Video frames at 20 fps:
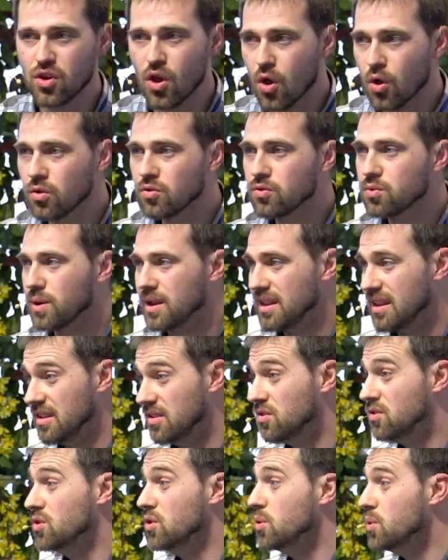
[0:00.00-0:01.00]
knows what
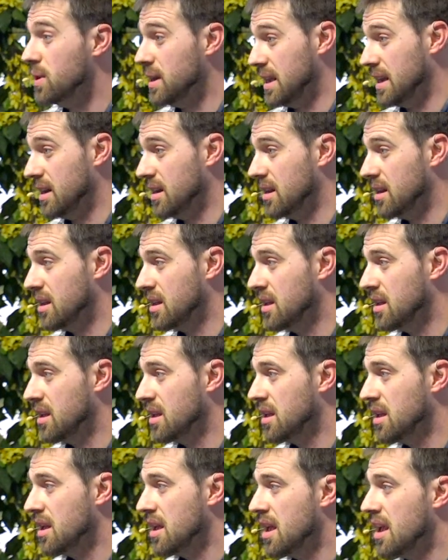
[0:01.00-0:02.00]
he's doing.
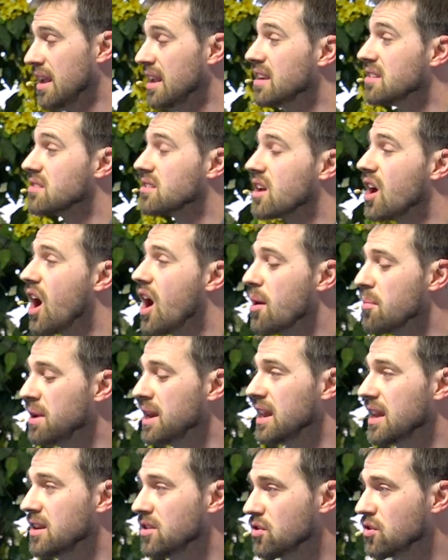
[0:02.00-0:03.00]
He is
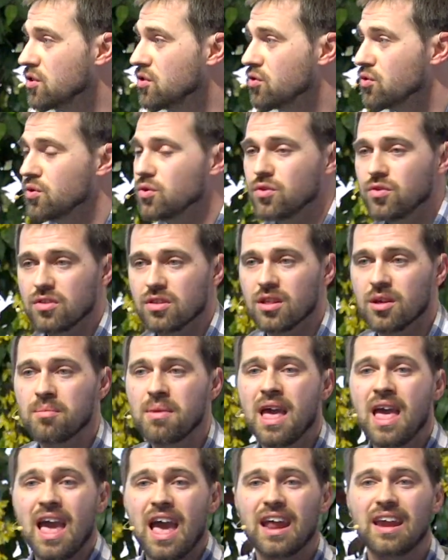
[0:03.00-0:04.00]
coming into
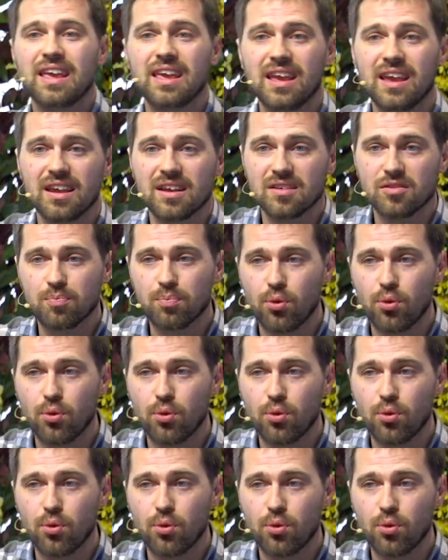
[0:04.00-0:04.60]
Jerusalem and he is